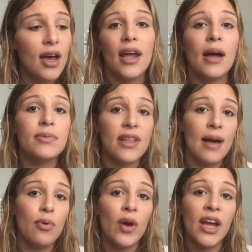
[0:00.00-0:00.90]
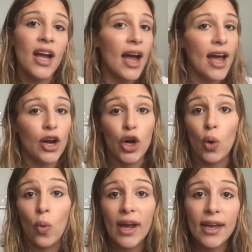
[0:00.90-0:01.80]
And up to that point, I had
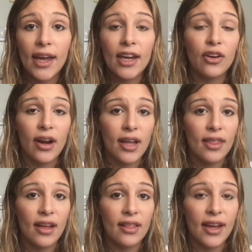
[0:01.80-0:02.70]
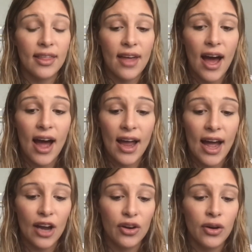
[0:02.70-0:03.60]
no weight gain or anything like that. I
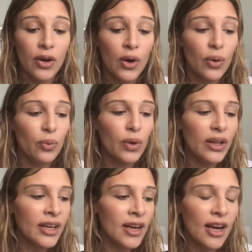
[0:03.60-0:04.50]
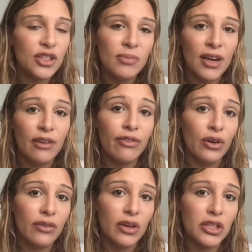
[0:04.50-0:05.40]
had really not too many
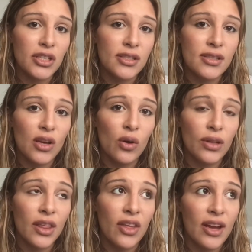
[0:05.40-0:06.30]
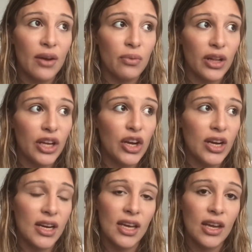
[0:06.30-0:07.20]
food aversions. The only thing I really
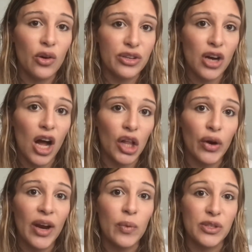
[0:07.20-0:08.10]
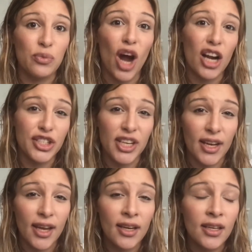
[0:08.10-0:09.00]
couldn't eat or tolerate was raw
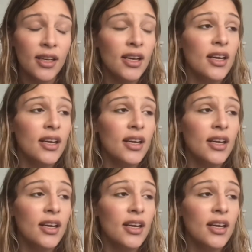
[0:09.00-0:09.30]
chicken.